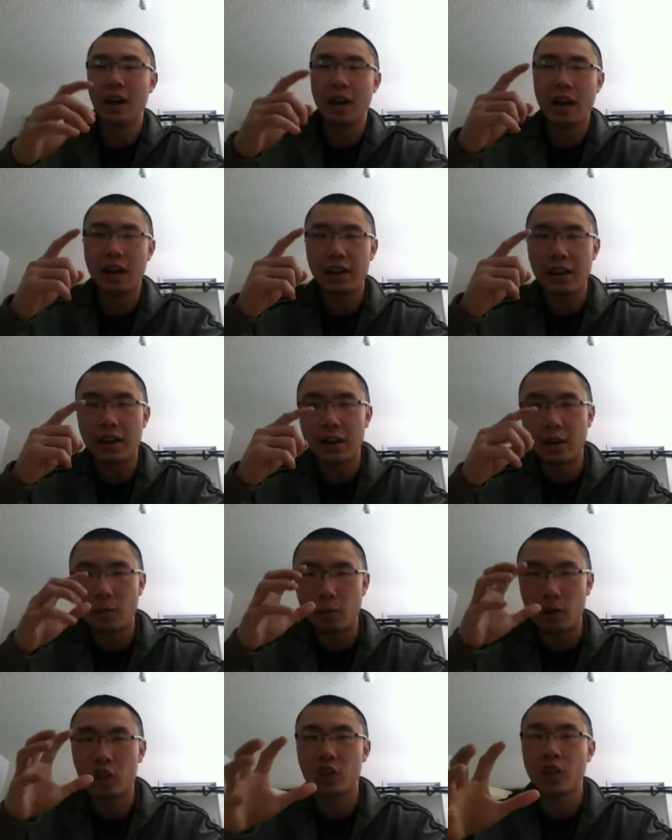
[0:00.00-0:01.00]
And uh,
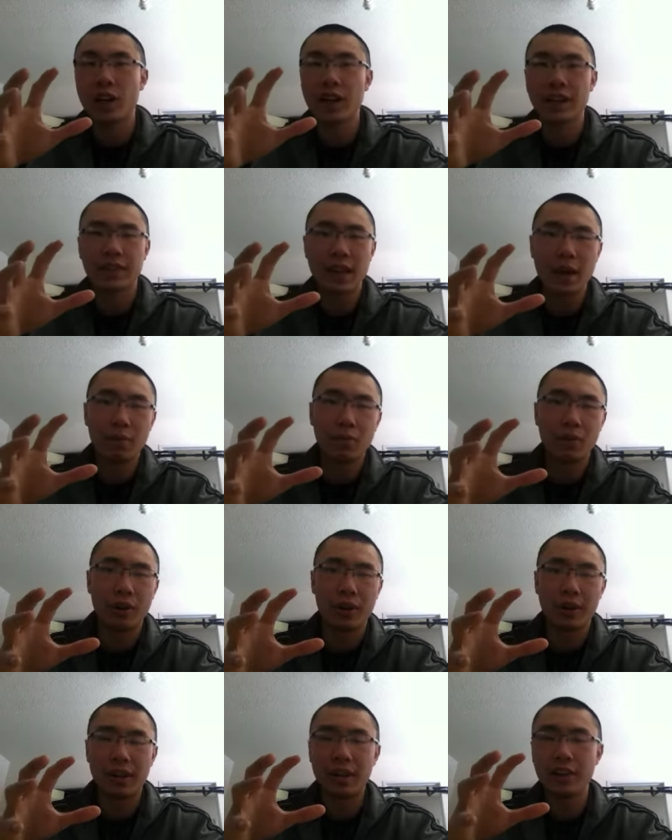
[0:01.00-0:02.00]
Rashad at that
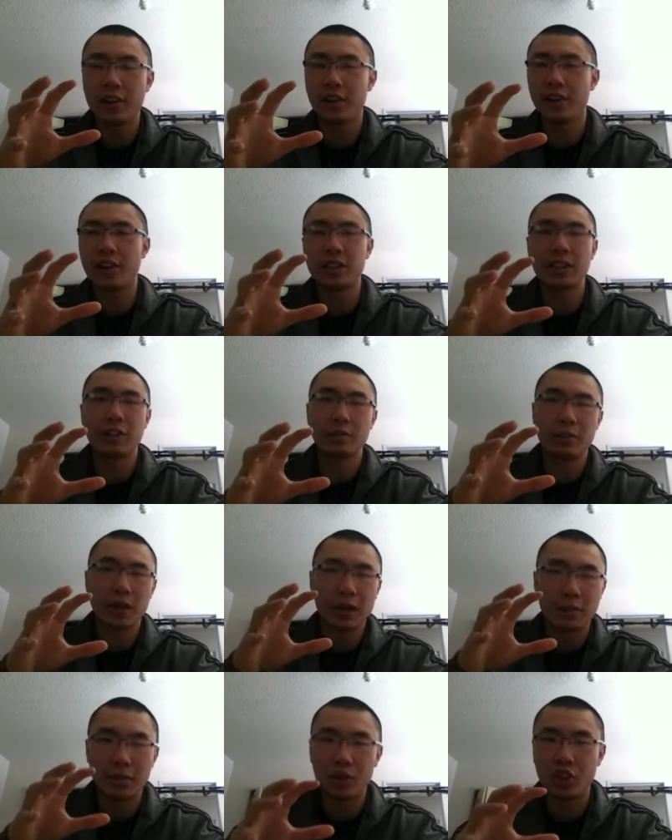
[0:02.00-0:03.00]
point, he got knocked out
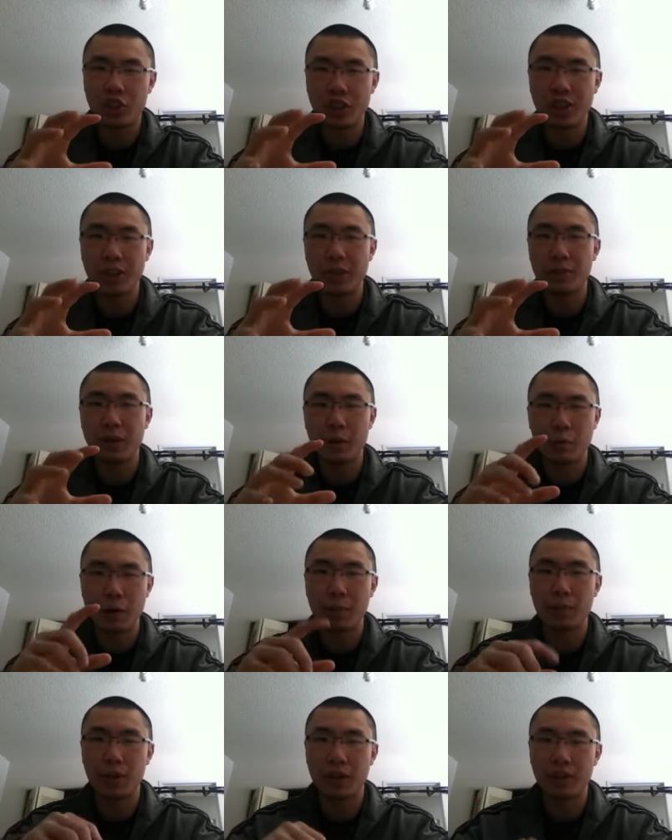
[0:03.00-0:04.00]
by Machida by
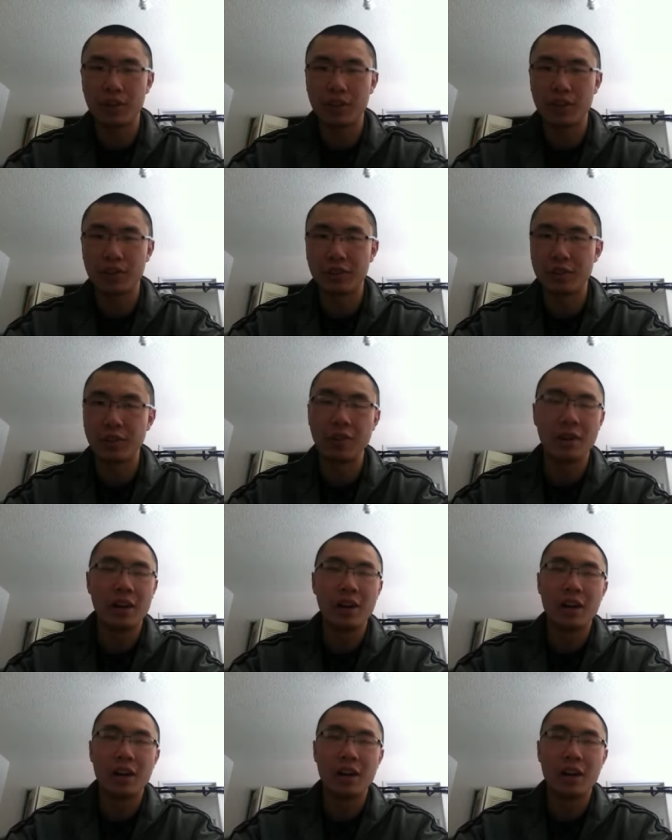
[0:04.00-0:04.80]
one punch, you know.